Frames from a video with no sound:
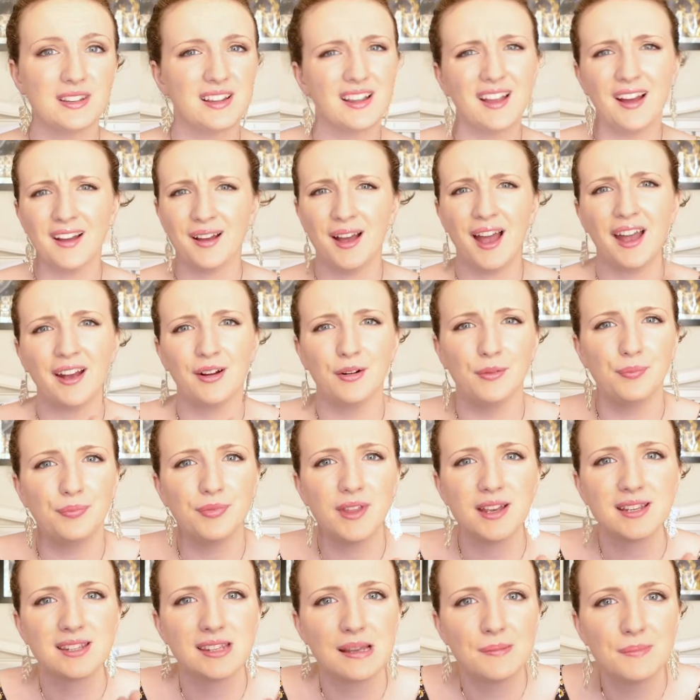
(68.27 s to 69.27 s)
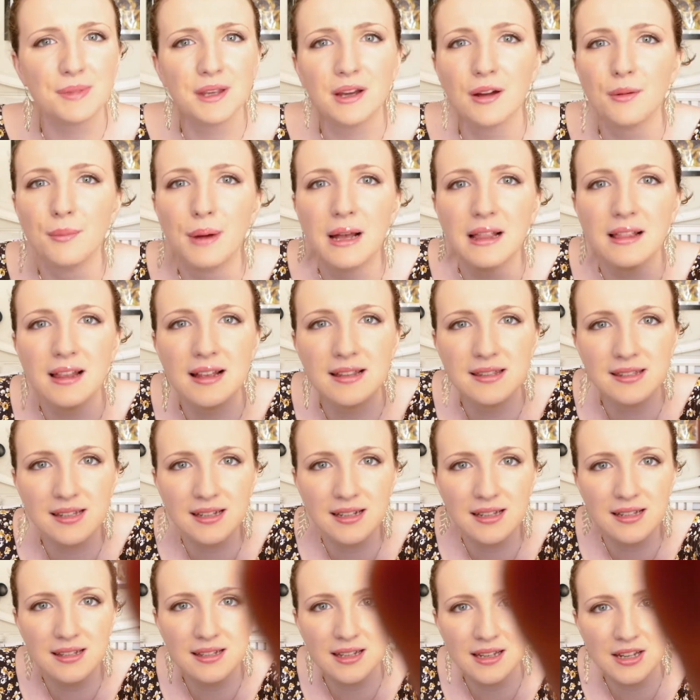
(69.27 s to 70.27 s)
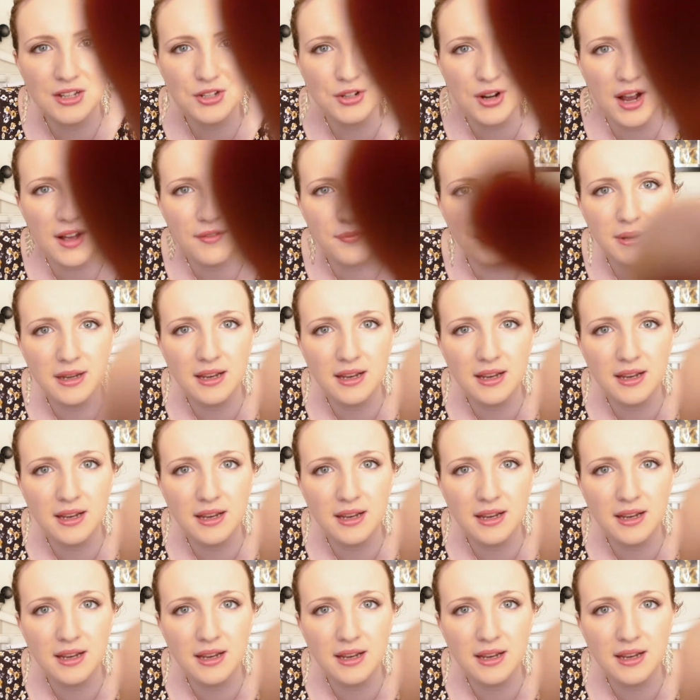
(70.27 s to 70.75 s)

Hang on, there's something on my lens and it's gonna drive me